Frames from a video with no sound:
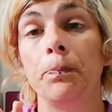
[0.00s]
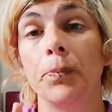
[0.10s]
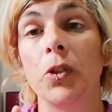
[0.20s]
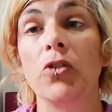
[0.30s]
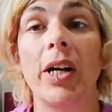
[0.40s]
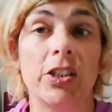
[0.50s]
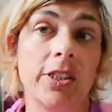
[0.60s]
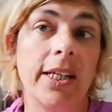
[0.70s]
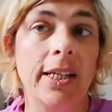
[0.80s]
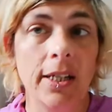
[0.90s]

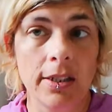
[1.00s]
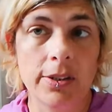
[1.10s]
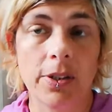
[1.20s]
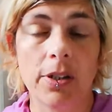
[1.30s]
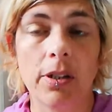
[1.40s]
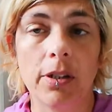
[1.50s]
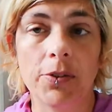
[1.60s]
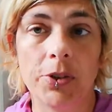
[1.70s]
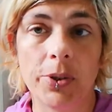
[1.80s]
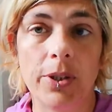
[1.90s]
gradually. So the calf,
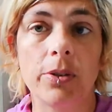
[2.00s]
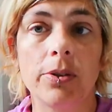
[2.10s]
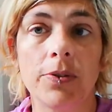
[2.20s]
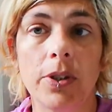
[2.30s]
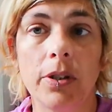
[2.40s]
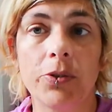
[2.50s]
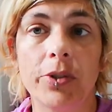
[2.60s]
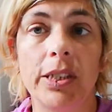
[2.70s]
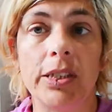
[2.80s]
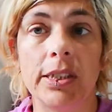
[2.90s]
doing lots of calf
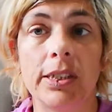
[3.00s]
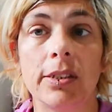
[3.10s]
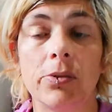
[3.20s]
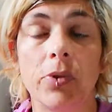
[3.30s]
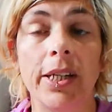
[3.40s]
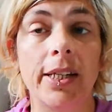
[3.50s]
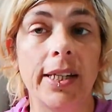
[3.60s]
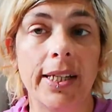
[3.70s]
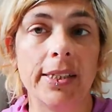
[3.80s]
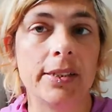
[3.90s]
stretches
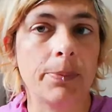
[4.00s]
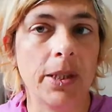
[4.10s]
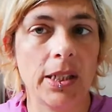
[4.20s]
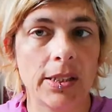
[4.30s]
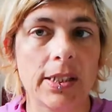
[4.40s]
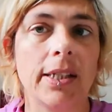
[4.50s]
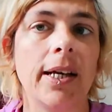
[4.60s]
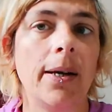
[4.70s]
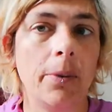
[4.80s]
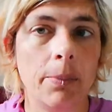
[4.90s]
regularly is something that's going to
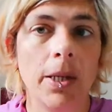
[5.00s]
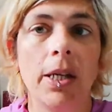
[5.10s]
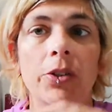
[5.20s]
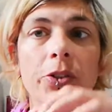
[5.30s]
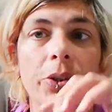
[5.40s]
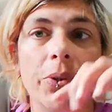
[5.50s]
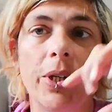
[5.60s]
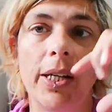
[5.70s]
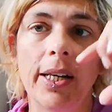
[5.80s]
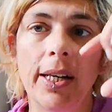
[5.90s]
help to
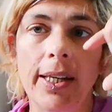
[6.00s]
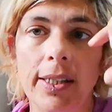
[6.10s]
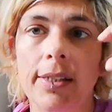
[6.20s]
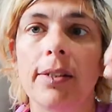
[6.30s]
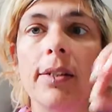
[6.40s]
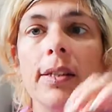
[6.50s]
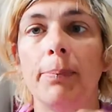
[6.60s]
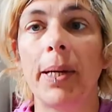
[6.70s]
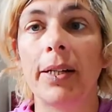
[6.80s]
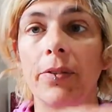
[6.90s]
lengthen the
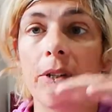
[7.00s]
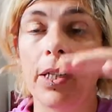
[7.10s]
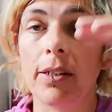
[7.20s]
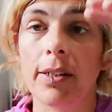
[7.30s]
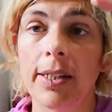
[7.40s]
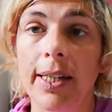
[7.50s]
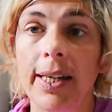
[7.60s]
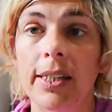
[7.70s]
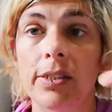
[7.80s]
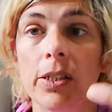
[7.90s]
back of the
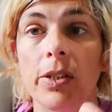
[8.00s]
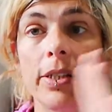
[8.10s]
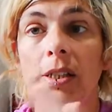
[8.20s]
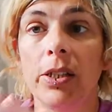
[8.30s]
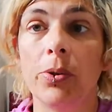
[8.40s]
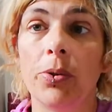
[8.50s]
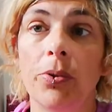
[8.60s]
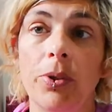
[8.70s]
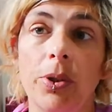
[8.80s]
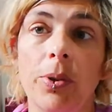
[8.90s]
leg, so that
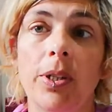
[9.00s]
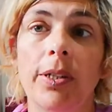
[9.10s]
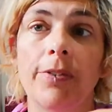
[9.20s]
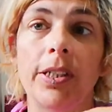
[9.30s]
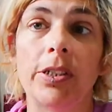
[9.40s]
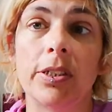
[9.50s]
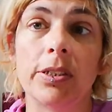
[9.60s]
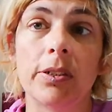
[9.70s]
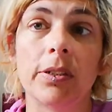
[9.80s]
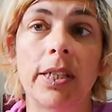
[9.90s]
you can eventually
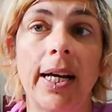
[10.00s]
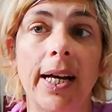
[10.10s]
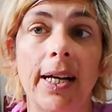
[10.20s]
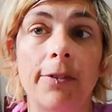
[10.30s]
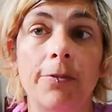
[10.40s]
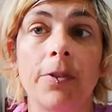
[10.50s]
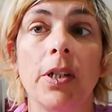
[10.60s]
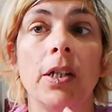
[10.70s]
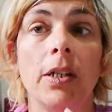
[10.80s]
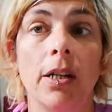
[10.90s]
start to have
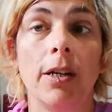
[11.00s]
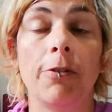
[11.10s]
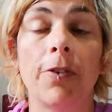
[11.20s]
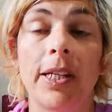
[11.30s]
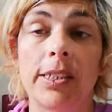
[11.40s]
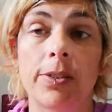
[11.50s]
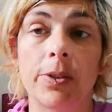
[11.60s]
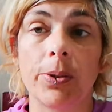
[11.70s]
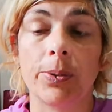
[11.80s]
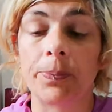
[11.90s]
a flatter
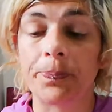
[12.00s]
sole.